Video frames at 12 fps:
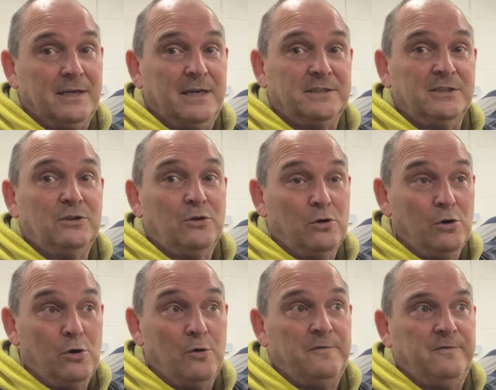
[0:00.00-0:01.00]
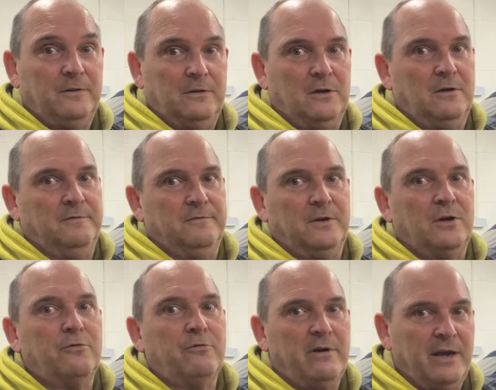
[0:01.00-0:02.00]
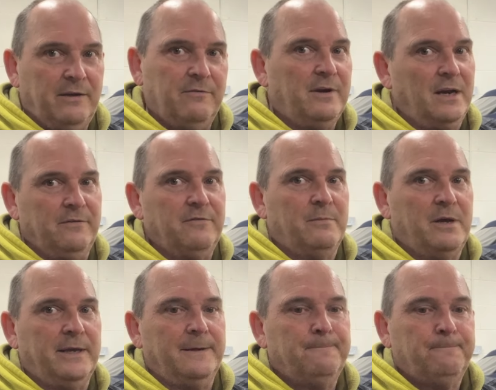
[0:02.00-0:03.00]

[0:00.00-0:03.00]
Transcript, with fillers: is an awful lot of great value for money.